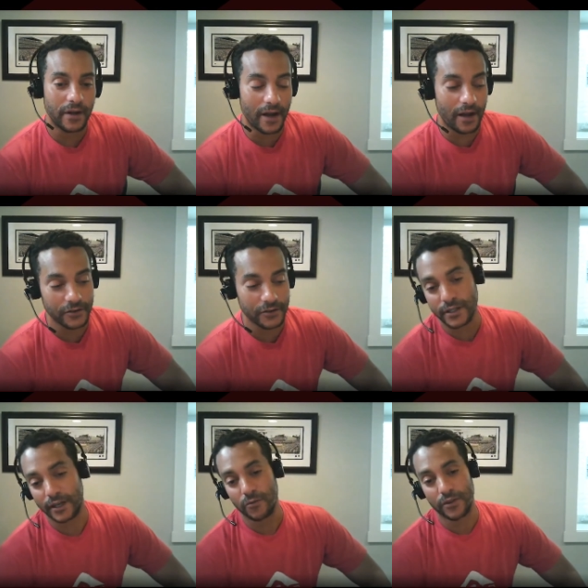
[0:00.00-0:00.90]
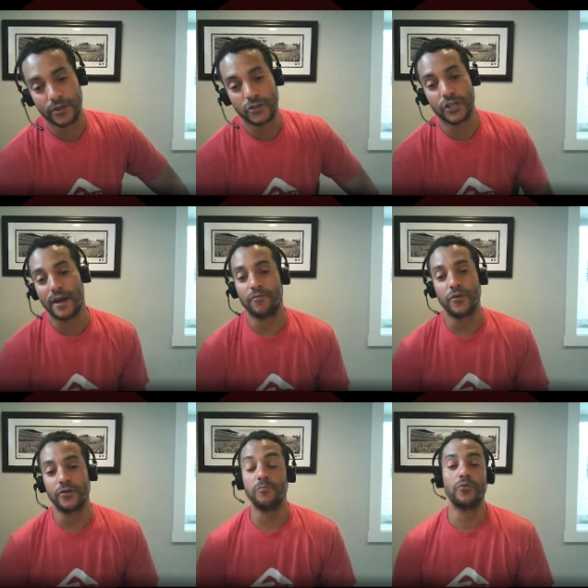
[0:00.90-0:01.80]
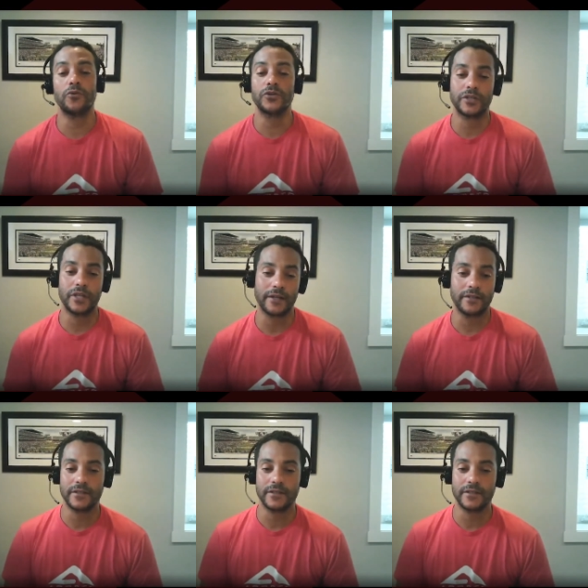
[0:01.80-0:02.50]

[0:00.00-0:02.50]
uh, there's a setting within Jamf where you can push that